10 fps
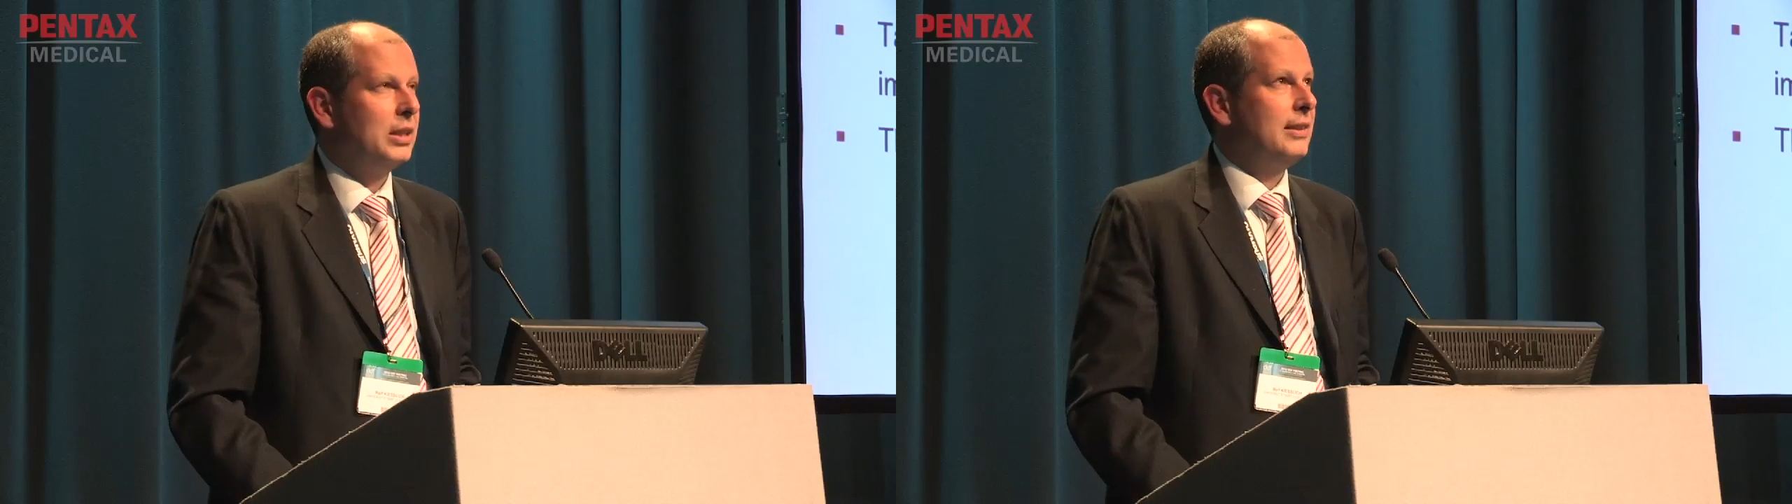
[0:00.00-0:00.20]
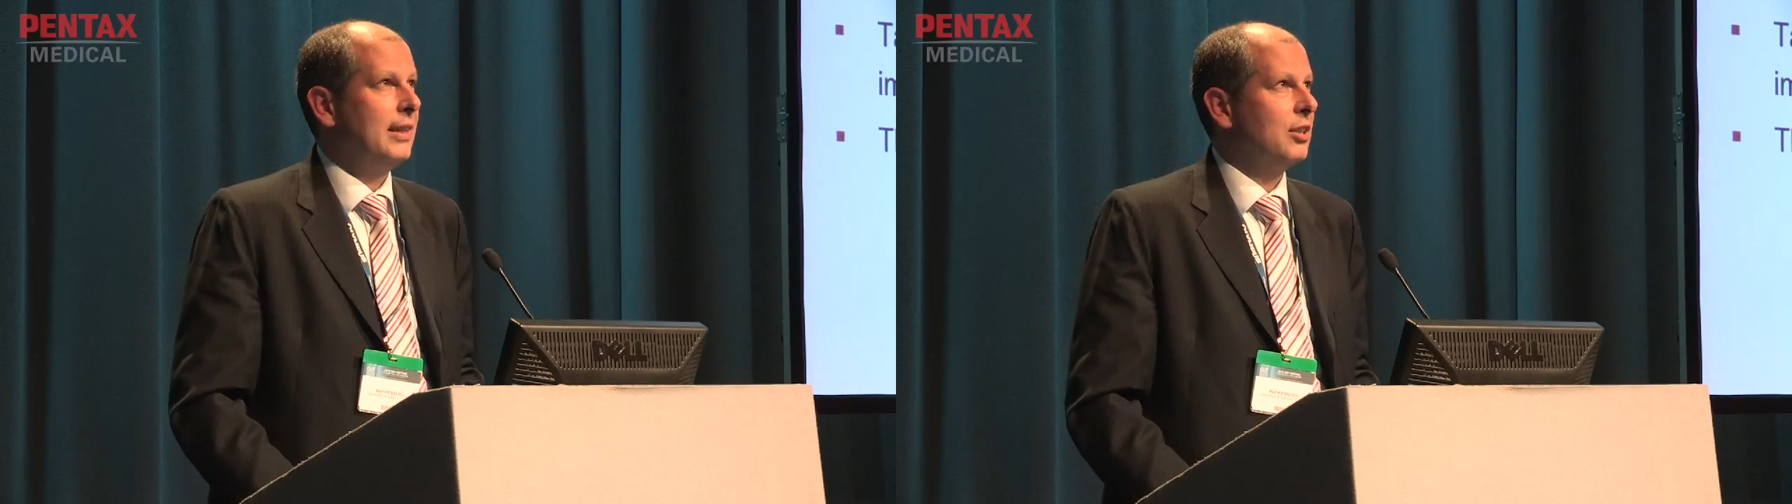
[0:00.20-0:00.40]

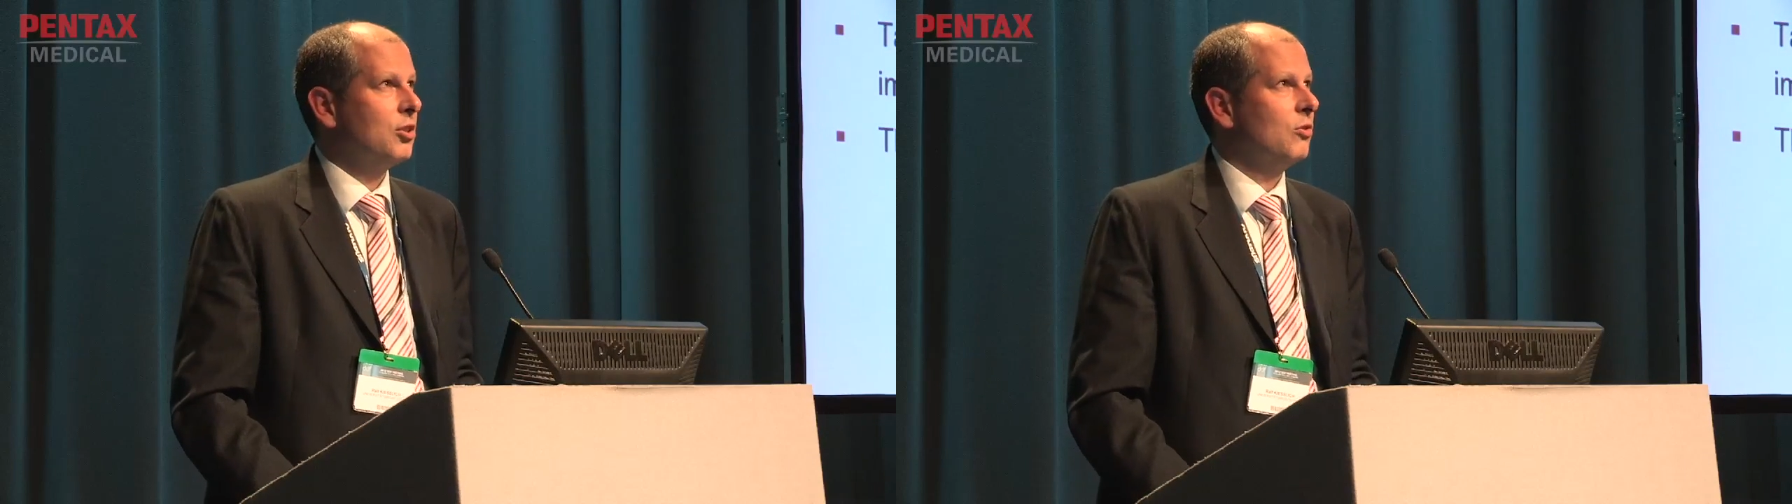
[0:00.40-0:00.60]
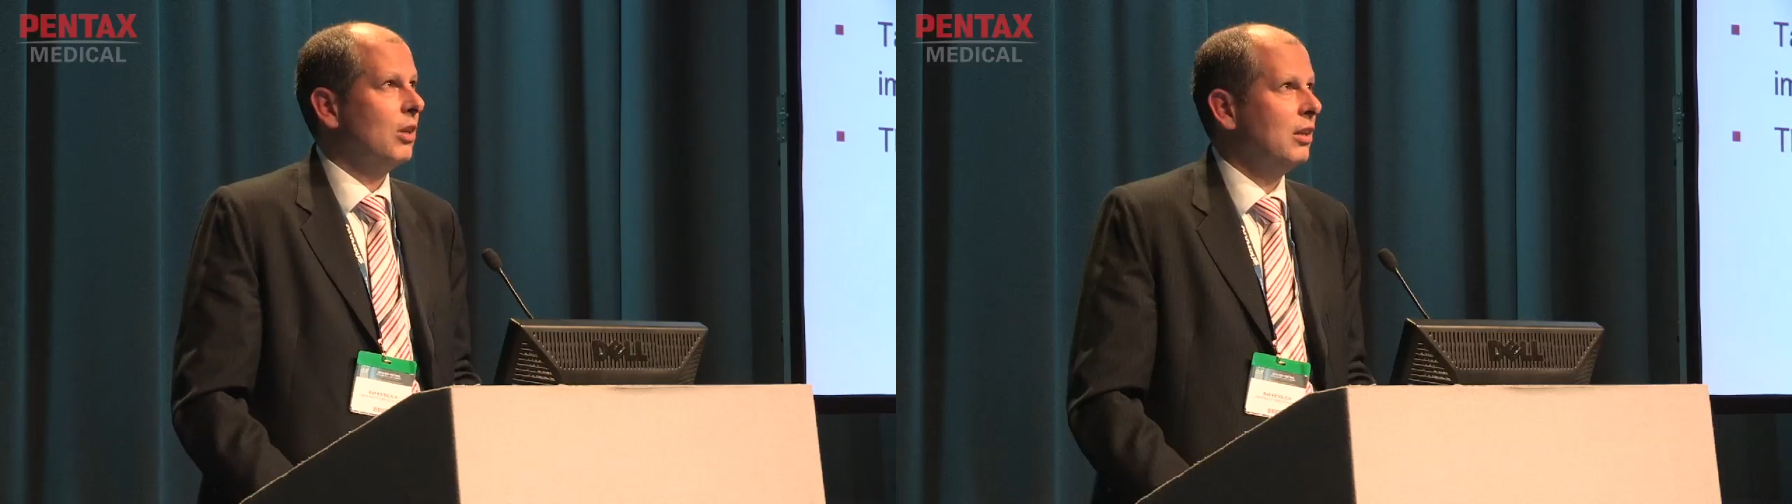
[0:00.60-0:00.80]

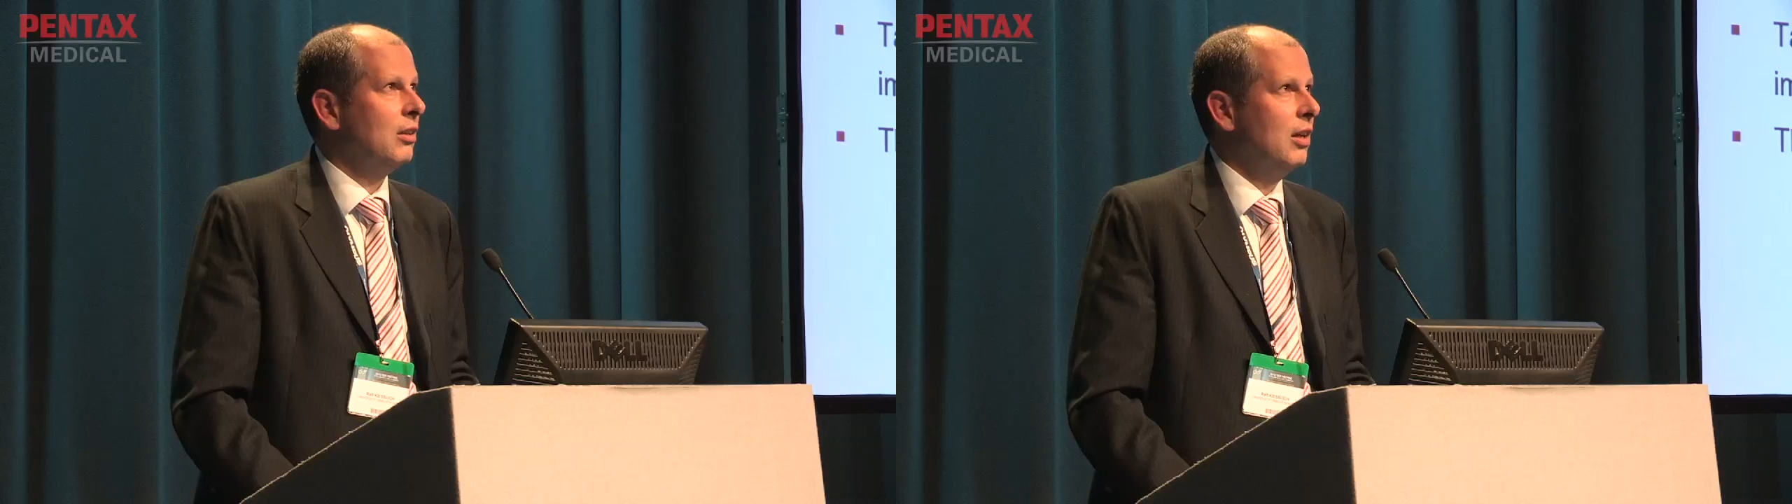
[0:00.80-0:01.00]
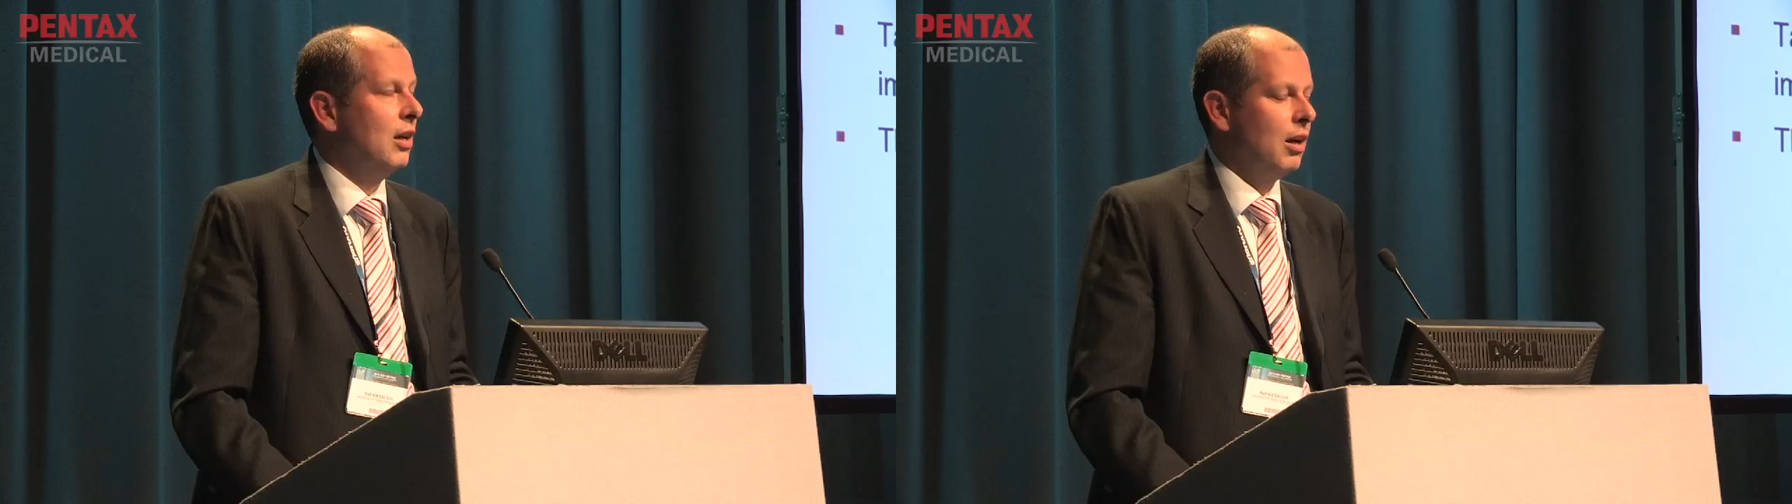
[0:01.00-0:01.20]
detection rate